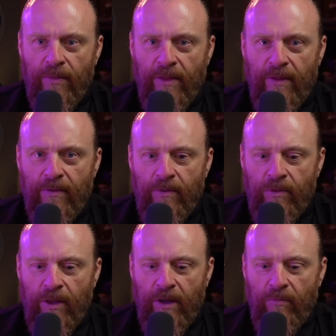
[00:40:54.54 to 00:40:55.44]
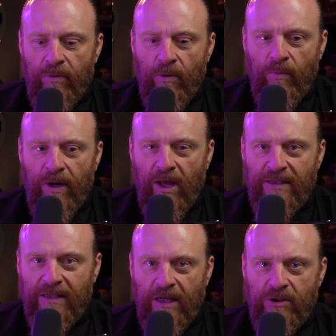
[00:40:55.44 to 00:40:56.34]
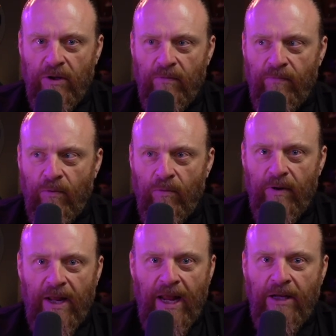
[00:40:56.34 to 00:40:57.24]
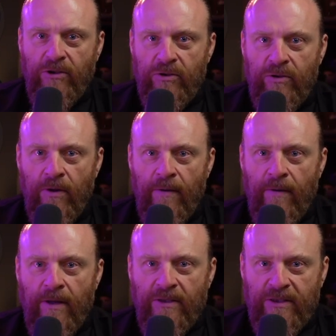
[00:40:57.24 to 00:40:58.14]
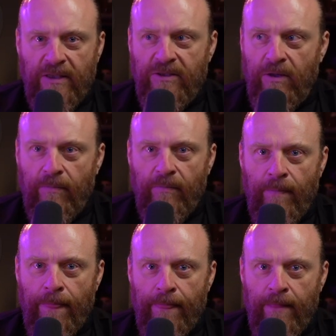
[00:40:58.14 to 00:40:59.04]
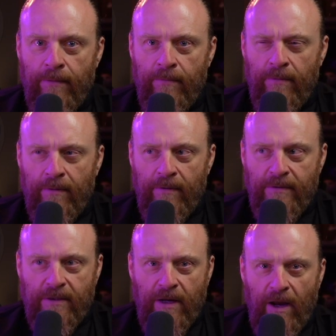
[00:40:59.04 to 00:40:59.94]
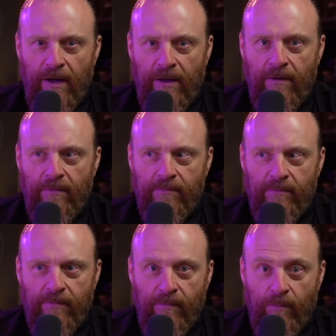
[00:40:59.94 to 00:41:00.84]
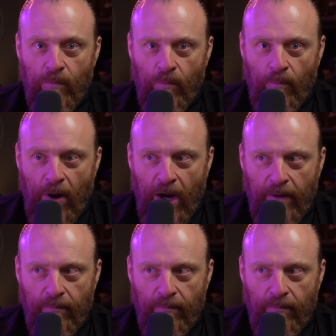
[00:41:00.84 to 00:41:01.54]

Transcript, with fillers: the, the, the realization for each system, it's kind of mind